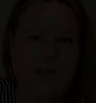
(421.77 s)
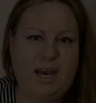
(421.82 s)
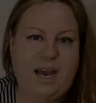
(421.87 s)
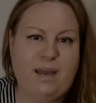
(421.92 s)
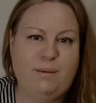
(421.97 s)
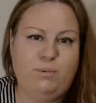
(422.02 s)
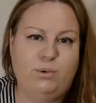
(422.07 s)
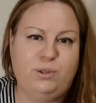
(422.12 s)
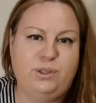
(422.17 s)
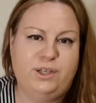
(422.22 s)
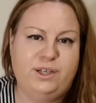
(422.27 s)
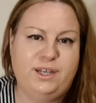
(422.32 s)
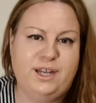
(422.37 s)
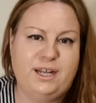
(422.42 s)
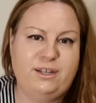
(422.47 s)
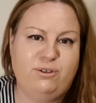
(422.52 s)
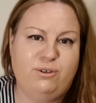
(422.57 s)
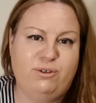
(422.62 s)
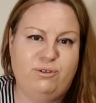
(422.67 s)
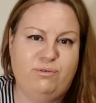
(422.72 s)
I bought
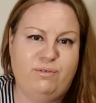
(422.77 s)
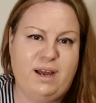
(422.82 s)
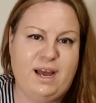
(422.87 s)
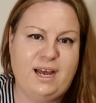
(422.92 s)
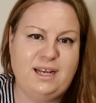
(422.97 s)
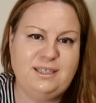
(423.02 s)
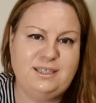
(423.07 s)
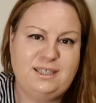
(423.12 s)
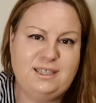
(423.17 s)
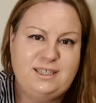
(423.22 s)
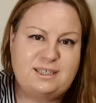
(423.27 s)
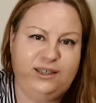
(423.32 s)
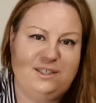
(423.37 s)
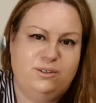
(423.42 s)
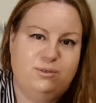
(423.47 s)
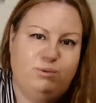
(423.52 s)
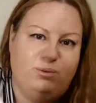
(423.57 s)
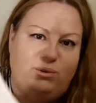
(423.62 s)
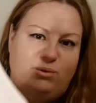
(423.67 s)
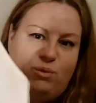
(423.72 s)
another vest, this
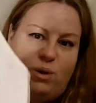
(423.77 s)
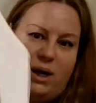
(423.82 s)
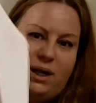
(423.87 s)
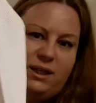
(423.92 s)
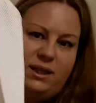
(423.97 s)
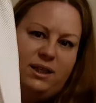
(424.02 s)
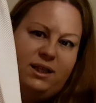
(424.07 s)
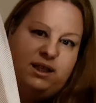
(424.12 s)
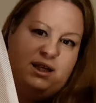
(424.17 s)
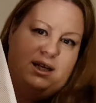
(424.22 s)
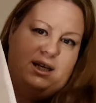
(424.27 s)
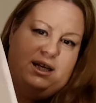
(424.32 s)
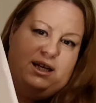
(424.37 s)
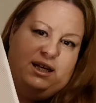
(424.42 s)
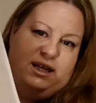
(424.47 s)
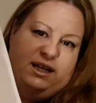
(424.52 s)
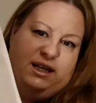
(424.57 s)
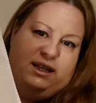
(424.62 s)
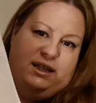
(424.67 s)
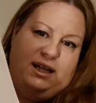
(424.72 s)
nude one.
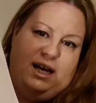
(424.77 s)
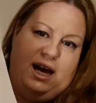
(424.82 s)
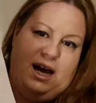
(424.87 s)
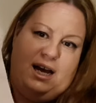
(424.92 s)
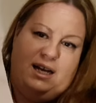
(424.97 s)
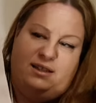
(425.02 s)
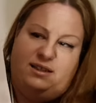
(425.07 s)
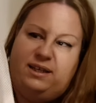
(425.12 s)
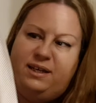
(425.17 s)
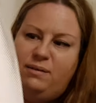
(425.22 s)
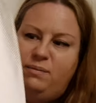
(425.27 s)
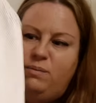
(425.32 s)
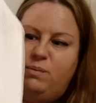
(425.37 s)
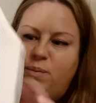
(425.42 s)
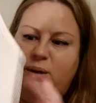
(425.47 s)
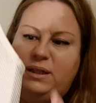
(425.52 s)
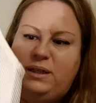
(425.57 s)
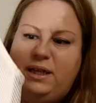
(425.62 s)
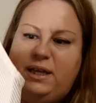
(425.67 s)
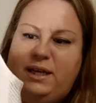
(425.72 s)
It has ribbed
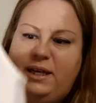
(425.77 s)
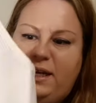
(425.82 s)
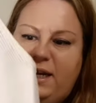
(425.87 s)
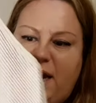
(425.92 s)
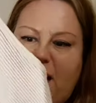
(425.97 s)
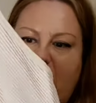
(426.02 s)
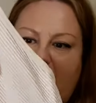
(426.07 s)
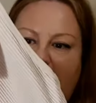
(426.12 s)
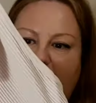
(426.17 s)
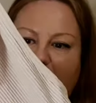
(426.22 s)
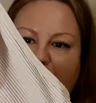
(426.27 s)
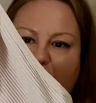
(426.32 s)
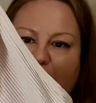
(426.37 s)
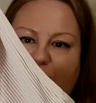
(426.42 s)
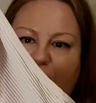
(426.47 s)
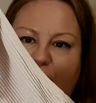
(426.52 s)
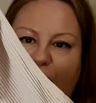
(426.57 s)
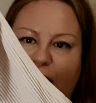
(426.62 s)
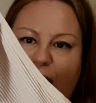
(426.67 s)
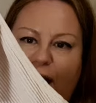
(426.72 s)
material
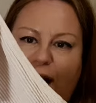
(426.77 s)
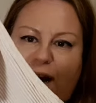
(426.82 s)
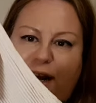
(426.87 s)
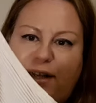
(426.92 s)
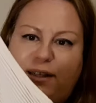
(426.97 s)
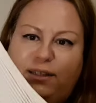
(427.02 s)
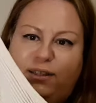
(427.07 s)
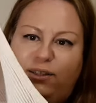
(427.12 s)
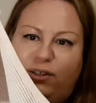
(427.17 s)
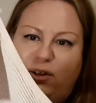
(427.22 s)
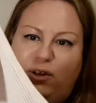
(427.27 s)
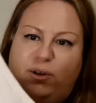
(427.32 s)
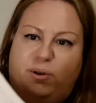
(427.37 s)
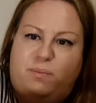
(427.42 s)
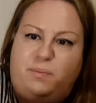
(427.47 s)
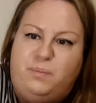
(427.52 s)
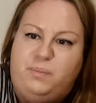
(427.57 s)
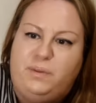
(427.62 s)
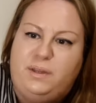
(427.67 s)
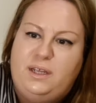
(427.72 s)
and
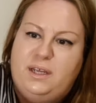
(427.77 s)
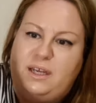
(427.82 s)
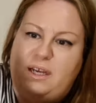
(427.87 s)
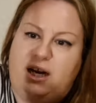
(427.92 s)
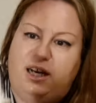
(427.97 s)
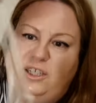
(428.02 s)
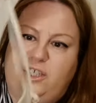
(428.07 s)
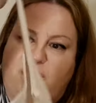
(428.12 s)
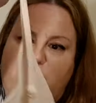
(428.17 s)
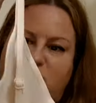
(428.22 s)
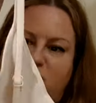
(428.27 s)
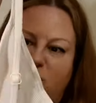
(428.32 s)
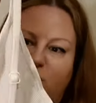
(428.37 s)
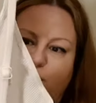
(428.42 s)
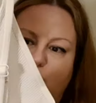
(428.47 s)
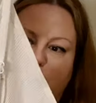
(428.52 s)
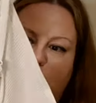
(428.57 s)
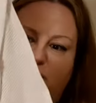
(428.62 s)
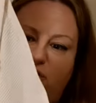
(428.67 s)
adjustable